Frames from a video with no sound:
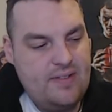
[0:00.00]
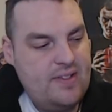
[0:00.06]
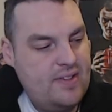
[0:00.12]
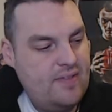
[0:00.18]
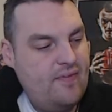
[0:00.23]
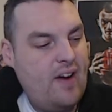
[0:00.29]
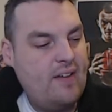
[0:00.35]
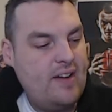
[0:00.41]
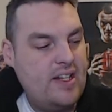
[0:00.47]

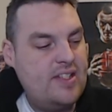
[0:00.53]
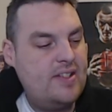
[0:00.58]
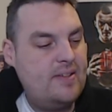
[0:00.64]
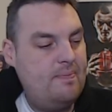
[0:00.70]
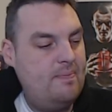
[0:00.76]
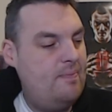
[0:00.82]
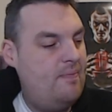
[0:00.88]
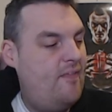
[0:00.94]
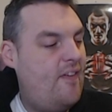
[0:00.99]
very,
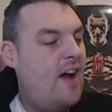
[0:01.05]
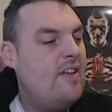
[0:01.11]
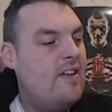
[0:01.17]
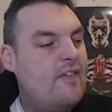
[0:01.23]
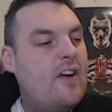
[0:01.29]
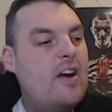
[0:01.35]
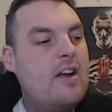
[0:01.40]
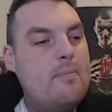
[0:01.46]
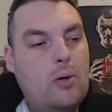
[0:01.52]
very,
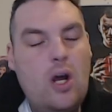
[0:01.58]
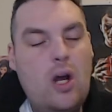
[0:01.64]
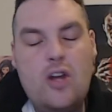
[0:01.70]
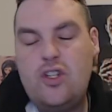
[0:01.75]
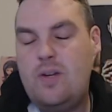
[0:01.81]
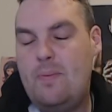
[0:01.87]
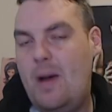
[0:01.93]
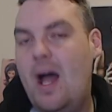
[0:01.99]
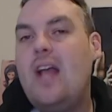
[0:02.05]
very
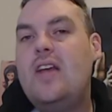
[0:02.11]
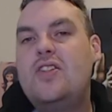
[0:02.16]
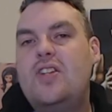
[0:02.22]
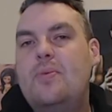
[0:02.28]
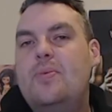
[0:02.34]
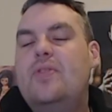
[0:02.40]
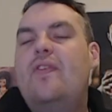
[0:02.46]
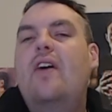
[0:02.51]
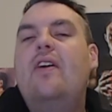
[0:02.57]
pressure based. It
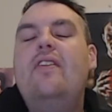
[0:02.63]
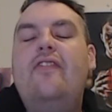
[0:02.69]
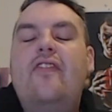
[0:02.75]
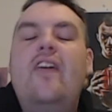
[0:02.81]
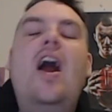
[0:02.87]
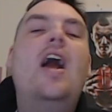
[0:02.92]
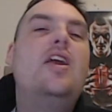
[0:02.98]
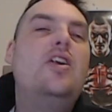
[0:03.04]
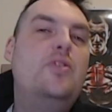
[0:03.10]
was very
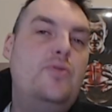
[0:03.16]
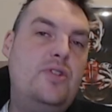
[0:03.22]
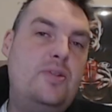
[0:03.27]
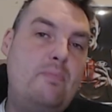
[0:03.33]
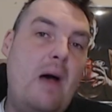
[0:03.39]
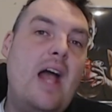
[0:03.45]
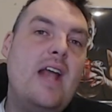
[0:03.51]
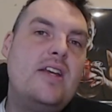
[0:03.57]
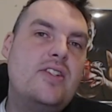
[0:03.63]
finals
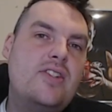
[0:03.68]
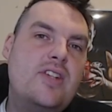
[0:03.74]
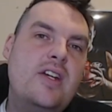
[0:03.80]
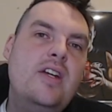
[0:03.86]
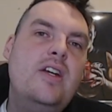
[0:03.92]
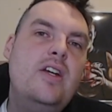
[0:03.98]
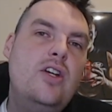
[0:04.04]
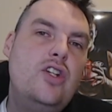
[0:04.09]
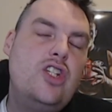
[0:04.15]
based.
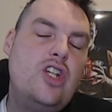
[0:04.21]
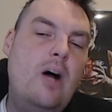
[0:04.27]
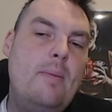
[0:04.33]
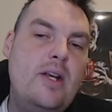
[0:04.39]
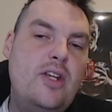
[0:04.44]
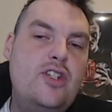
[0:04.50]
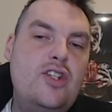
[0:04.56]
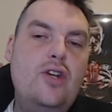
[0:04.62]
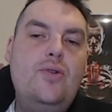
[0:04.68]
Do you know what I
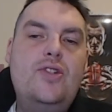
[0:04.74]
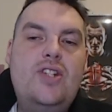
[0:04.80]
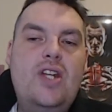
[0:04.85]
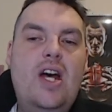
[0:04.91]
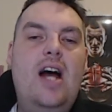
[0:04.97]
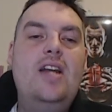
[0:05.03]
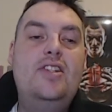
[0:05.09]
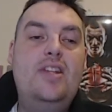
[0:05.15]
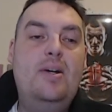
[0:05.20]
mean? Two
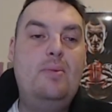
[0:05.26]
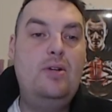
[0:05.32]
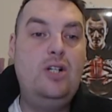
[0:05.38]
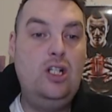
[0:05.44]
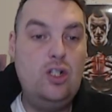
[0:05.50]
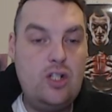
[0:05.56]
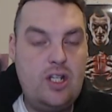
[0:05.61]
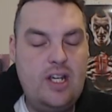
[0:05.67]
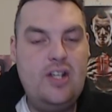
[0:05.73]
sides that were
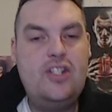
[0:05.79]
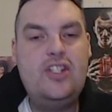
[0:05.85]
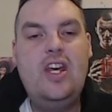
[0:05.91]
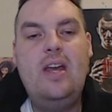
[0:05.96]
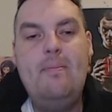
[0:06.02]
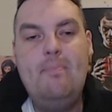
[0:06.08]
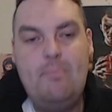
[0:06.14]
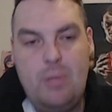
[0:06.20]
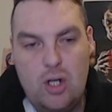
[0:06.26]
looking to
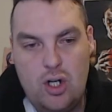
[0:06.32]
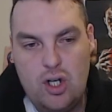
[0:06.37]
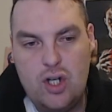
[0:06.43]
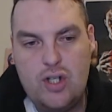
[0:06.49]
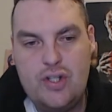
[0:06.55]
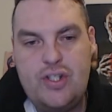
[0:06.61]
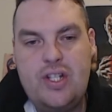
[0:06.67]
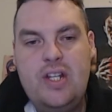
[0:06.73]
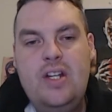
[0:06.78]

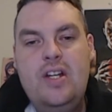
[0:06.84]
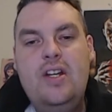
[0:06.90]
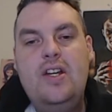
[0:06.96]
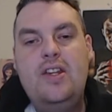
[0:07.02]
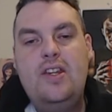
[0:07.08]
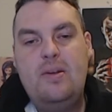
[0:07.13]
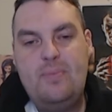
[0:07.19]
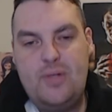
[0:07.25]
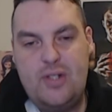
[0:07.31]
impose
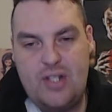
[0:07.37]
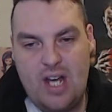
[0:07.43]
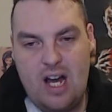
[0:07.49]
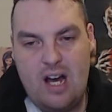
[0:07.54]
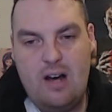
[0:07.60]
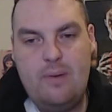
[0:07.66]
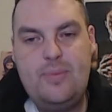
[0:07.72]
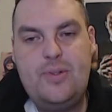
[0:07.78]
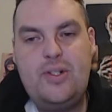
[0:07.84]

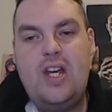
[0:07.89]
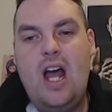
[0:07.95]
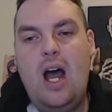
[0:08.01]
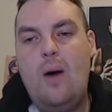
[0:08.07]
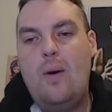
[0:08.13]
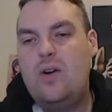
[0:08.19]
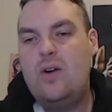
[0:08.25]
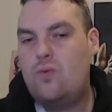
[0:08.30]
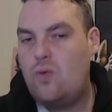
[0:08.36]
themselves.
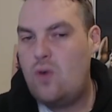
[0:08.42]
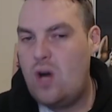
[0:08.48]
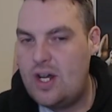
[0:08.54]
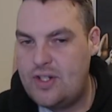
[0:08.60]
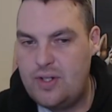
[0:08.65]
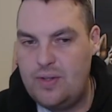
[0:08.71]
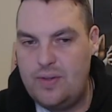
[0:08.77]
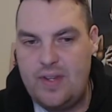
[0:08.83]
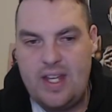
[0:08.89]
Carlton
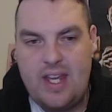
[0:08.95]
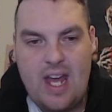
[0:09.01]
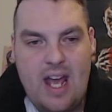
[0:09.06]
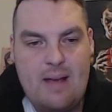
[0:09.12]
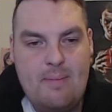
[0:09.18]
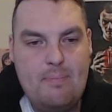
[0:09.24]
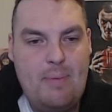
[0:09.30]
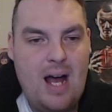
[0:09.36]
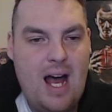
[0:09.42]
wrestled the
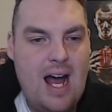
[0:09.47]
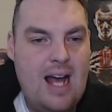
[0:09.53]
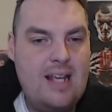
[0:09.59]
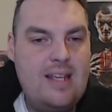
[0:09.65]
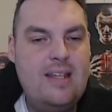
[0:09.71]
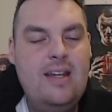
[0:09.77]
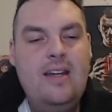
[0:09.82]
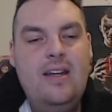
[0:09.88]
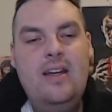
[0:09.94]
game
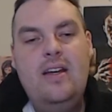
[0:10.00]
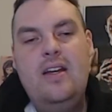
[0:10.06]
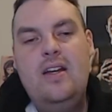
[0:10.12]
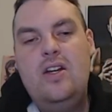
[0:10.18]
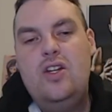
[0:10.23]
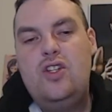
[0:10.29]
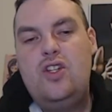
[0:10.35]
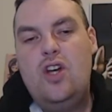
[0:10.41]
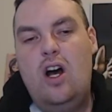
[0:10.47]
back.
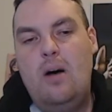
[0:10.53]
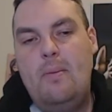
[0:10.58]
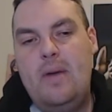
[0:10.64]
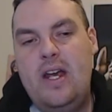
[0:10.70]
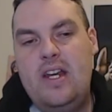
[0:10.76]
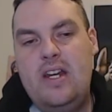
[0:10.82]
Do you know what I mean?